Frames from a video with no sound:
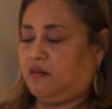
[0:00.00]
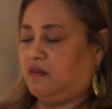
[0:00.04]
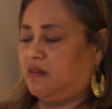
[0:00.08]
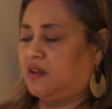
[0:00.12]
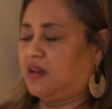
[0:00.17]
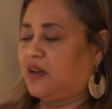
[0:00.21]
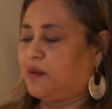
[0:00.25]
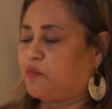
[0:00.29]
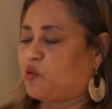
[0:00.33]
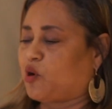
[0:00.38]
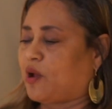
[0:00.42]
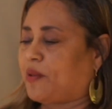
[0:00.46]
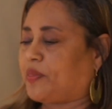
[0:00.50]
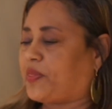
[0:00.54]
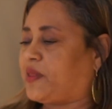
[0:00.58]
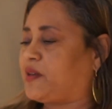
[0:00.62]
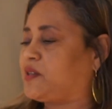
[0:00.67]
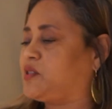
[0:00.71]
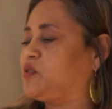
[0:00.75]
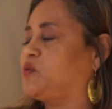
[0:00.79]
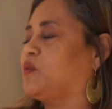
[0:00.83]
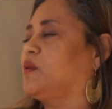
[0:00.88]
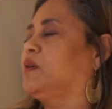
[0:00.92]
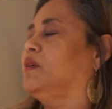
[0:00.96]
And I brought
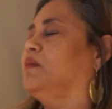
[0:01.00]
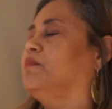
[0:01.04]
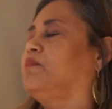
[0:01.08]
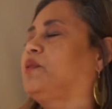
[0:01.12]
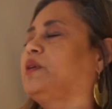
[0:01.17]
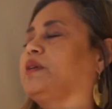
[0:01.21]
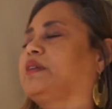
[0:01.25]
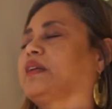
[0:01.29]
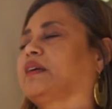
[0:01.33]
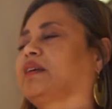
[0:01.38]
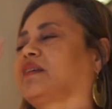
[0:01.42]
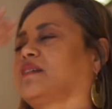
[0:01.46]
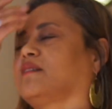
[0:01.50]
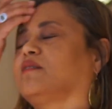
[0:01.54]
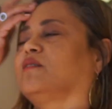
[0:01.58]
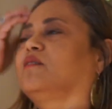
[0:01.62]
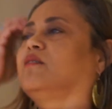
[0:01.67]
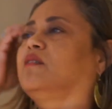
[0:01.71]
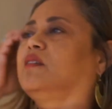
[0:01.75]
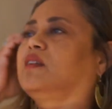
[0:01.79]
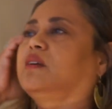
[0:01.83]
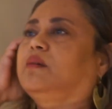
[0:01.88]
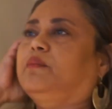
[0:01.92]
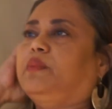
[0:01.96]
this one
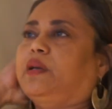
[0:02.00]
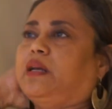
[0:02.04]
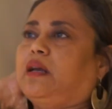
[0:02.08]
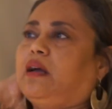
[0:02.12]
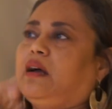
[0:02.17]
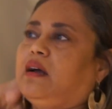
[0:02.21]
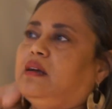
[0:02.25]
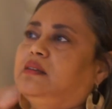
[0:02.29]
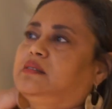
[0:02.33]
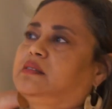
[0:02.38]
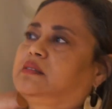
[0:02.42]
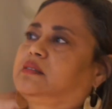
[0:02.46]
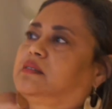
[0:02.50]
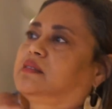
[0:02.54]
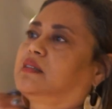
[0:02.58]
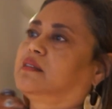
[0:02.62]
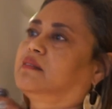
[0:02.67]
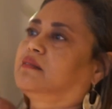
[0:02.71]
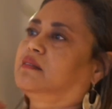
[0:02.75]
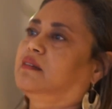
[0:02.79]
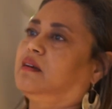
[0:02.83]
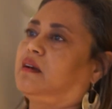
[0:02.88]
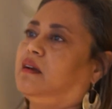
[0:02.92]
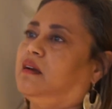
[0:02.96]
particularly because
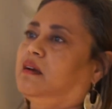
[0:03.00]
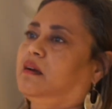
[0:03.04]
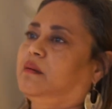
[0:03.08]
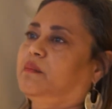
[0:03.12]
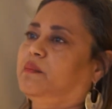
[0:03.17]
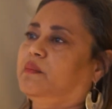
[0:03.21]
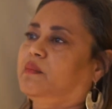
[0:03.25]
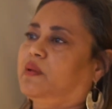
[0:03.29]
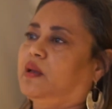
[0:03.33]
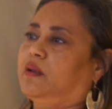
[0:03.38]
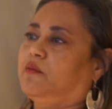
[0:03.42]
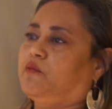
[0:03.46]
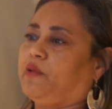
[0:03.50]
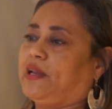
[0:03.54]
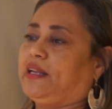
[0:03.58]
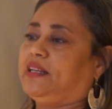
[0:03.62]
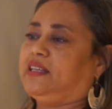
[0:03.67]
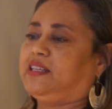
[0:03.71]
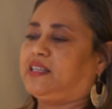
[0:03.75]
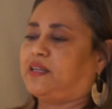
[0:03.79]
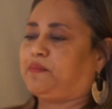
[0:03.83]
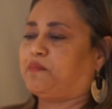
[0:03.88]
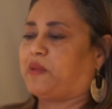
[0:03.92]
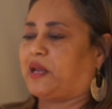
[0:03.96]
it
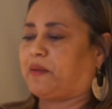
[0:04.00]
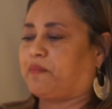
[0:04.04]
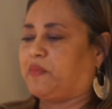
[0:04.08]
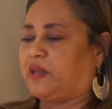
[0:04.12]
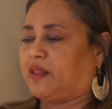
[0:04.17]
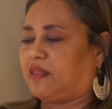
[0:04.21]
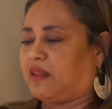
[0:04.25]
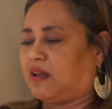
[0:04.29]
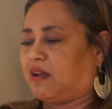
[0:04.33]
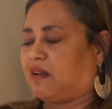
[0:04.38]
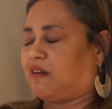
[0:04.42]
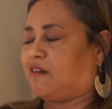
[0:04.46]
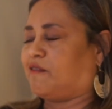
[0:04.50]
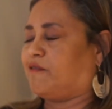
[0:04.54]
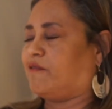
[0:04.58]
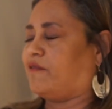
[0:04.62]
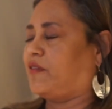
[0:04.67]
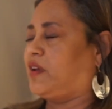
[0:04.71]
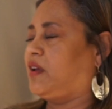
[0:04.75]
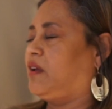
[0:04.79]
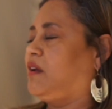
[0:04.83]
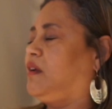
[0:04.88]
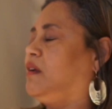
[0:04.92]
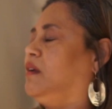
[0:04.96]
really did make me think of
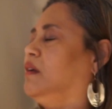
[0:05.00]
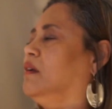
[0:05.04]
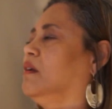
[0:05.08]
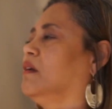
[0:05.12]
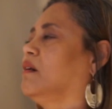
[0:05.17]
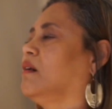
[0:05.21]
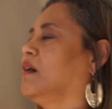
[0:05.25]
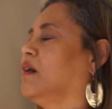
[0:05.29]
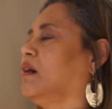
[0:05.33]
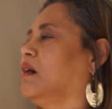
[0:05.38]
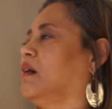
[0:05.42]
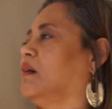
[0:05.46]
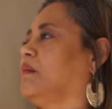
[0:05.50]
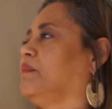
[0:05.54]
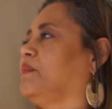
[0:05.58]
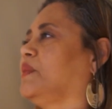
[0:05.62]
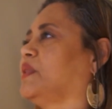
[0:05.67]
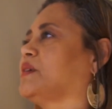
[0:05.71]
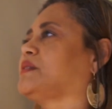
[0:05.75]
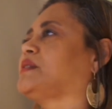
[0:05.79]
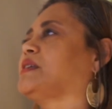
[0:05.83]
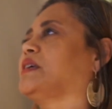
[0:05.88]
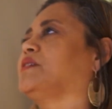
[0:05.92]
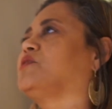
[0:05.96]

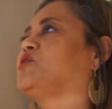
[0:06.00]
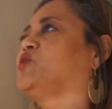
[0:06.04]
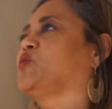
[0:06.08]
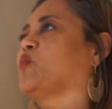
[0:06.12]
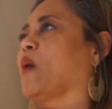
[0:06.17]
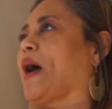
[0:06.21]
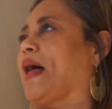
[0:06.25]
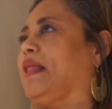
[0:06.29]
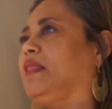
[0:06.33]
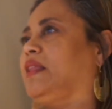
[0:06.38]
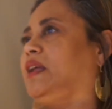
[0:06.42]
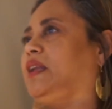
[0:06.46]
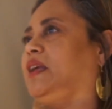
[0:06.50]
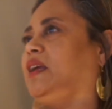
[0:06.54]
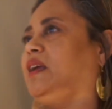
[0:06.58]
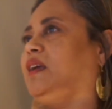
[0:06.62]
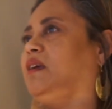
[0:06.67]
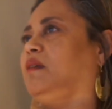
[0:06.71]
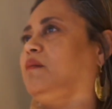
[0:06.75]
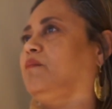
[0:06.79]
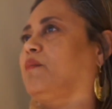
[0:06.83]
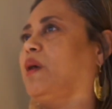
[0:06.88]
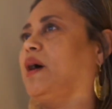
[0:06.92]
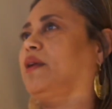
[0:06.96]
the sensuality
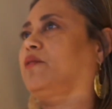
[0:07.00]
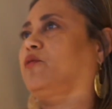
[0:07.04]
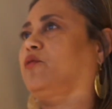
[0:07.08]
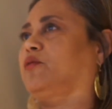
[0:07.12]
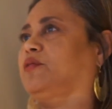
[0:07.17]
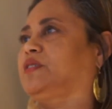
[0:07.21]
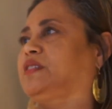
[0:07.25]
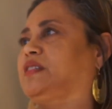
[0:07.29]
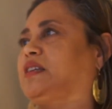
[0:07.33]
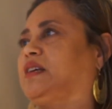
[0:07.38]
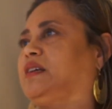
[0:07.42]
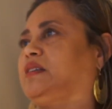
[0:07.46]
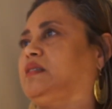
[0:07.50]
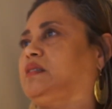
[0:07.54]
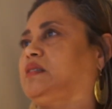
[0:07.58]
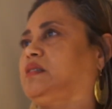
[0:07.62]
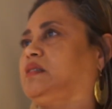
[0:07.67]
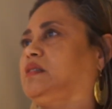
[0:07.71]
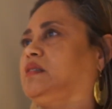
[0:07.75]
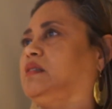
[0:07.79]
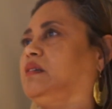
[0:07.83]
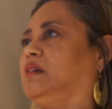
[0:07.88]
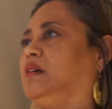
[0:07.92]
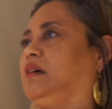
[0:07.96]
in
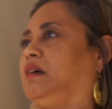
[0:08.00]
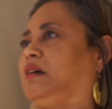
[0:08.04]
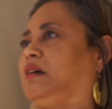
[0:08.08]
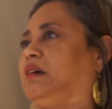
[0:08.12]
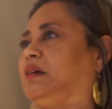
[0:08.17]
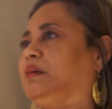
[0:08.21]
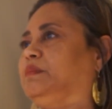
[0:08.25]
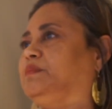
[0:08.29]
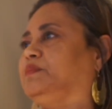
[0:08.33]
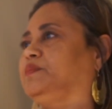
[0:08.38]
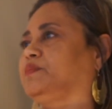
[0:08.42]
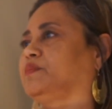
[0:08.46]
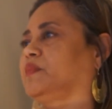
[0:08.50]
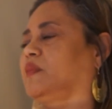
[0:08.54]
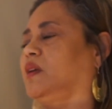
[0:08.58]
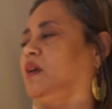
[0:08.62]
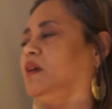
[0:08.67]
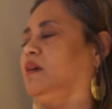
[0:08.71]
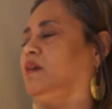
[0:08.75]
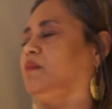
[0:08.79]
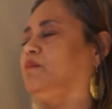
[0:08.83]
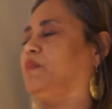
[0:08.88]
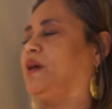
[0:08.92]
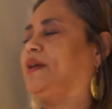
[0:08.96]
Madrosa's
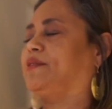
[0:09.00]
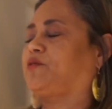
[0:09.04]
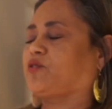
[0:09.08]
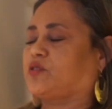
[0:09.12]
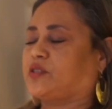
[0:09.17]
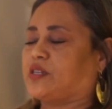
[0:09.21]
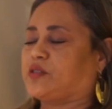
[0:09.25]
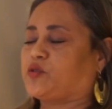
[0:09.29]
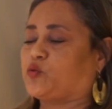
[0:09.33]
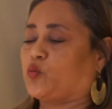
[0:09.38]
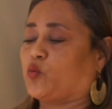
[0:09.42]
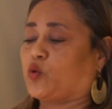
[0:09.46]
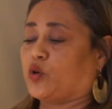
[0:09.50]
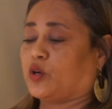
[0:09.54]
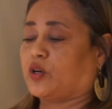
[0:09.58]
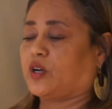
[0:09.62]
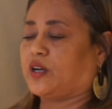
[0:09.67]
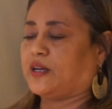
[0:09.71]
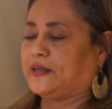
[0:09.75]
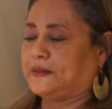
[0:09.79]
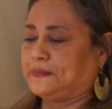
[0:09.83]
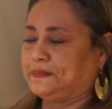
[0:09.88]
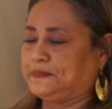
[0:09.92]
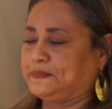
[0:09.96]
work.
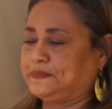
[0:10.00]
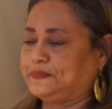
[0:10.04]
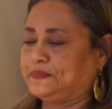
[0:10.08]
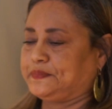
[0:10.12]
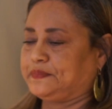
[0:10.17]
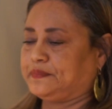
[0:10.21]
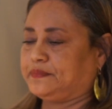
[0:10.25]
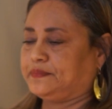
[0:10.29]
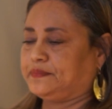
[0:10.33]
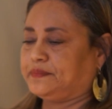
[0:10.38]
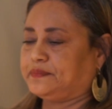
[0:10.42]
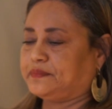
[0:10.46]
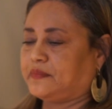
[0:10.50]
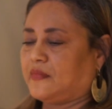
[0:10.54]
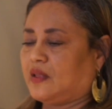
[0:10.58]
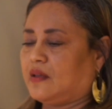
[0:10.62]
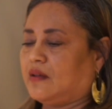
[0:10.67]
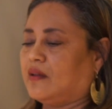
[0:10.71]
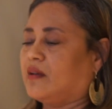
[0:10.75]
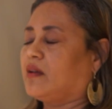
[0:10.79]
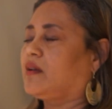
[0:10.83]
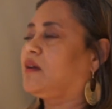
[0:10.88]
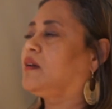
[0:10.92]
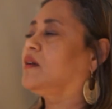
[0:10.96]

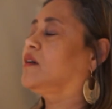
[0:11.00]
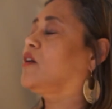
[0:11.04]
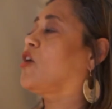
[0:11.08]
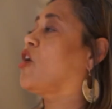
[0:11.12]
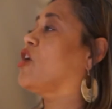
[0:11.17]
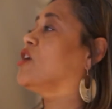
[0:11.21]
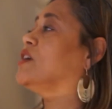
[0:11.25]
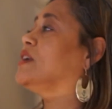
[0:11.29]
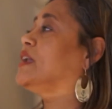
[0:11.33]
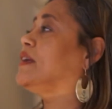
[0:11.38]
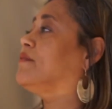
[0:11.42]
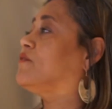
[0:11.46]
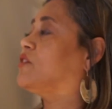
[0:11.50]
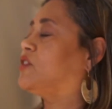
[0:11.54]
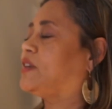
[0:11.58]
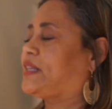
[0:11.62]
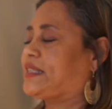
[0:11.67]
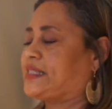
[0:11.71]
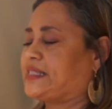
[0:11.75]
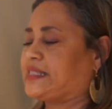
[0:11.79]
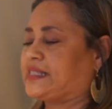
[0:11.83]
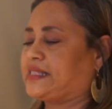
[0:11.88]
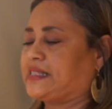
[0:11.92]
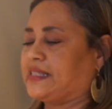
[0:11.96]

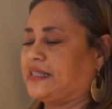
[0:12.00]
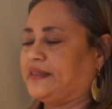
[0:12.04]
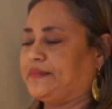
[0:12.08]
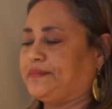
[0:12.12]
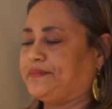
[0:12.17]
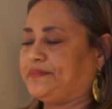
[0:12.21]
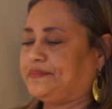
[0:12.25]
Carnivorous.